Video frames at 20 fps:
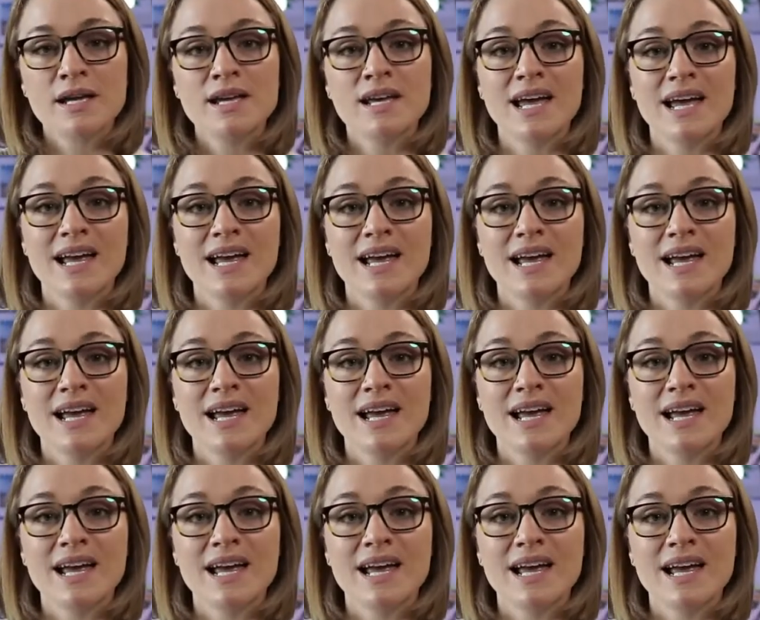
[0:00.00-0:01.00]
And yes, there's
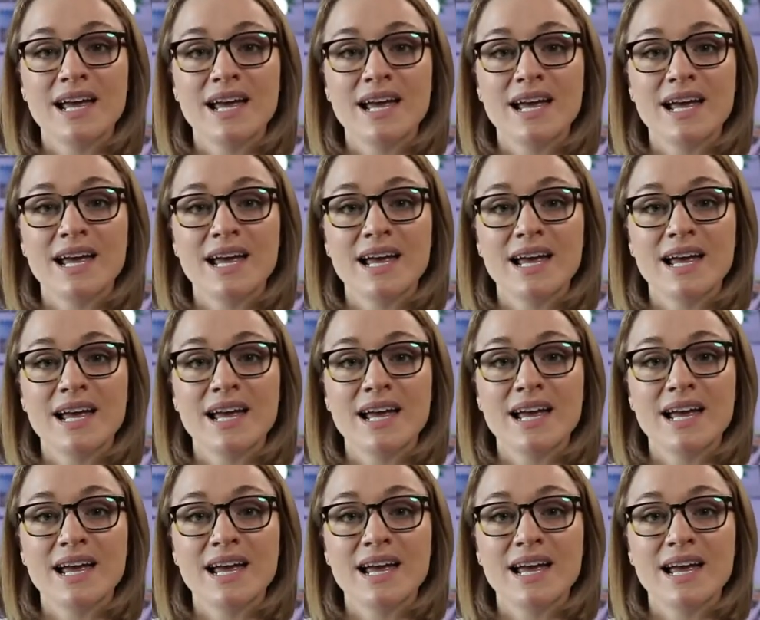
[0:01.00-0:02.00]
a lot going on in the
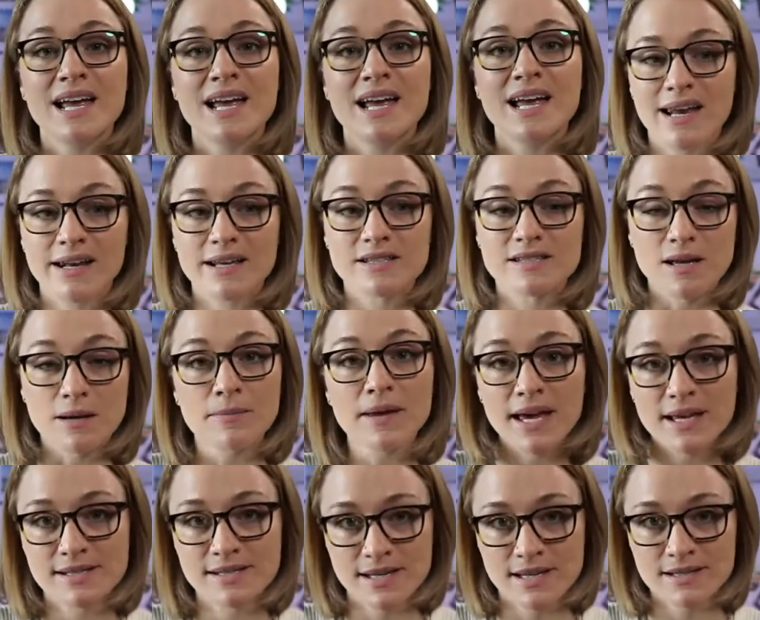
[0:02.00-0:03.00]
world. And in some
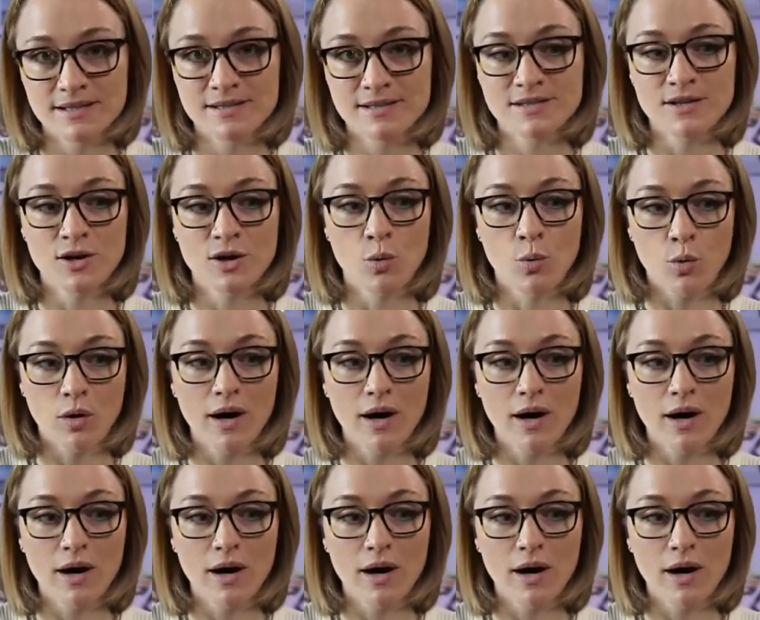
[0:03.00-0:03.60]
cases, we're